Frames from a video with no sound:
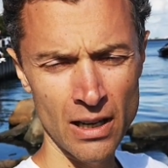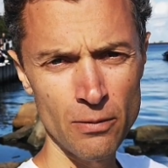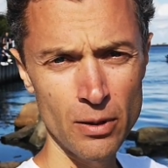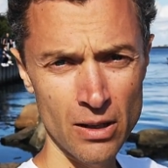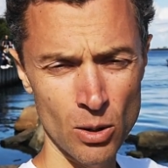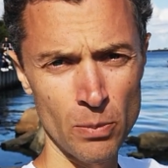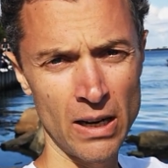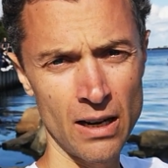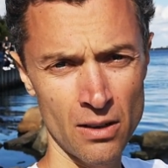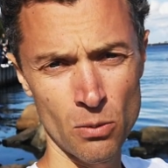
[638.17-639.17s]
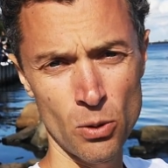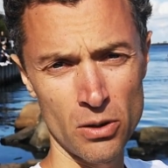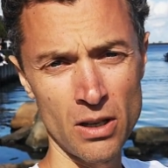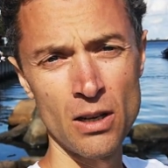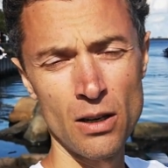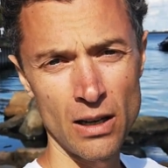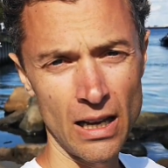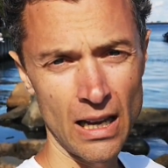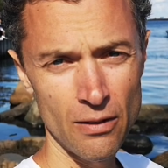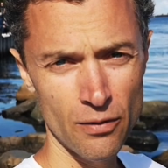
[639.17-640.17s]
If we compare the word
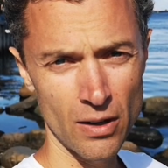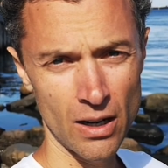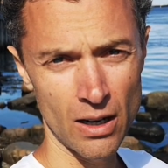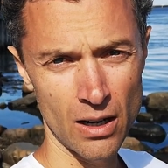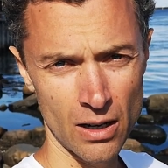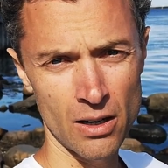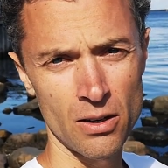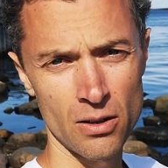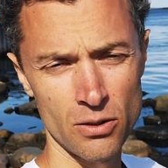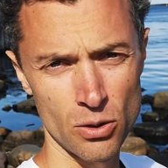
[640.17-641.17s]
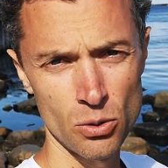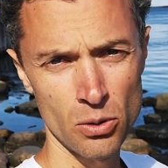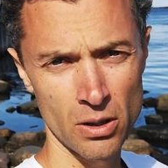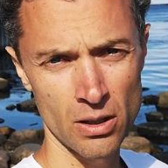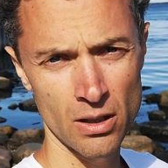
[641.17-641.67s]
F-R-U